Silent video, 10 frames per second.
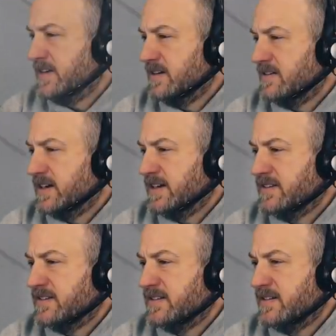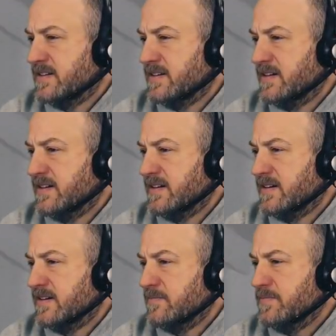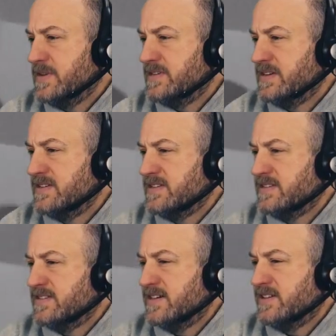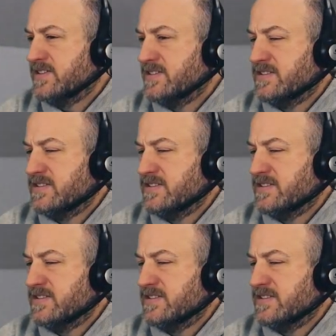look like it's missing its insulation?